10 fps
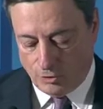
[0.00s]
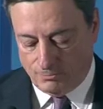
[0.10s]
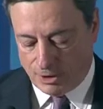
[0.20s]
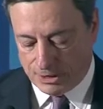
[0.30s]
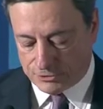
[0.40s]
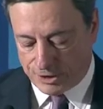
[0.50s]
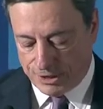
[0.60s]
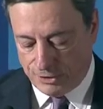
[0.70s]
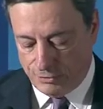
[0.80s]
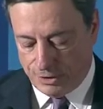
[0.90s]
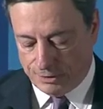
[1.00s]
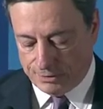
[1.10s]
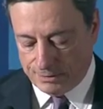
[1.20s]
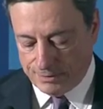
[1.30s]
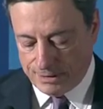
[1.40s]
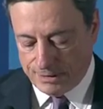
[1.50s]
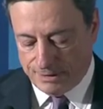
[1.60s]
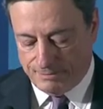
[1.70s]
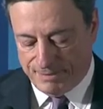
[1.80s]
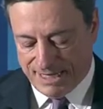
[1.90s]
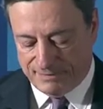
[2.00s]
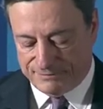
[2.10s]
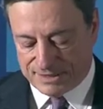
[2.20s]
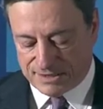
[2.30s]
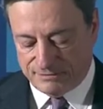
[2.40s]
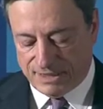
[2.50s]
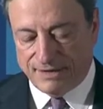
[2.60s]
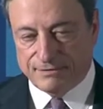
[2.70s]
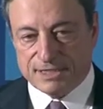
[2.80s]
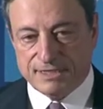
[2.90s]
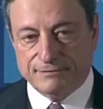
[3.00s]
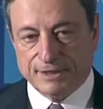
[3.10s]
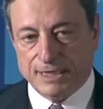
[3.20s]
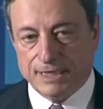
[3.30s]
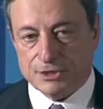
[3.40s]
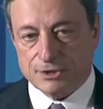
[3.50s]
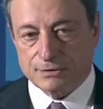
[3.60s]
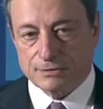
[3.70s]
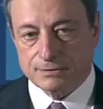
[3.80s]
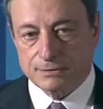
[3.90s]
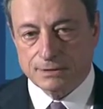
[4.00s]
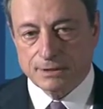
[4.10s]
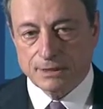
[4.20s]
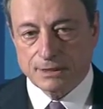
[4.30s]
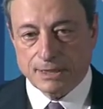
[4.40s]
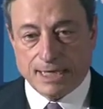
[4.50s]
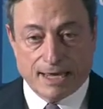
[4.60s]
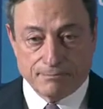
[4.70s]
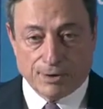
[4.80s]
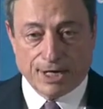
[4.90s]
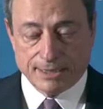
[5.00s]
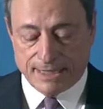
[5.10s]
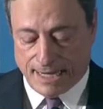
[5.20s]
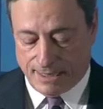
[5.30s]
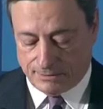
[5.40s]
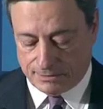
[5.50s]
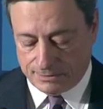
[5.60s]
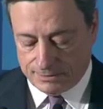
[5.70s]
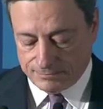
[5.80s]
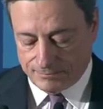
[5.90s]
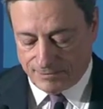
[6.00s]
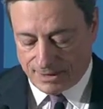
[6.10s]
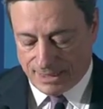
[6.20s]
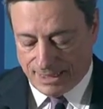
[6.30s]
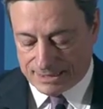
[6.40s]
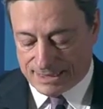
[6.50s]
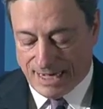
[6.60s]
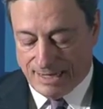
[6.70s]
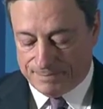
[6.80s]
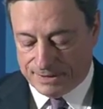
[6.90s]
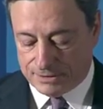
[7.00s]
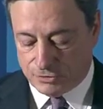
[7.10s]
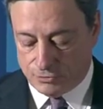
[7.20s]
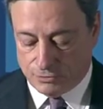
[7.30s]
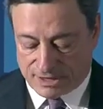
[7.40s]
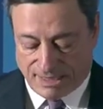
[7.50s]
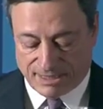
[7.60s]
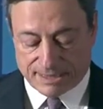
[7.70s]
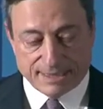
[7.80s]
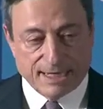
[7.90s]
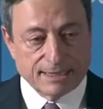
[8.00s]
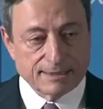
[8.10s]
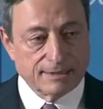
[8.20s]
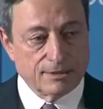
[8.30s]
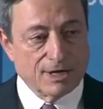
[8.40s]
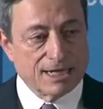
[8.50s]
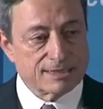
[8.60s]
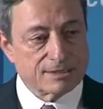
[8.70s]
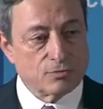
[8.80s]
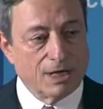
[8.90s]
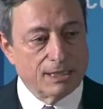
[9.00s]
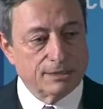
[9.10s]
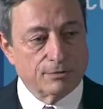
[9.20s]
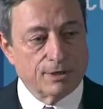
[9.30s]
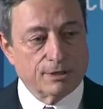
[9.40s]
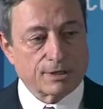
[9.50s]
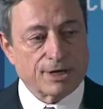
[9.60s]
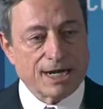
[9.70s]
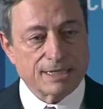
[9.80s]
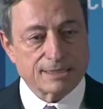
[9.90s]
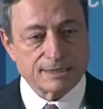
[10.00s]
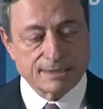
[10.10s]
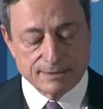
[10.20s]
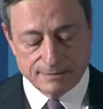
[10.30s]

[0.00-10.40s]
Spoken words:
monetary union, the benefits of diversification can break down, as happened to some extent in the US as well during the crisis.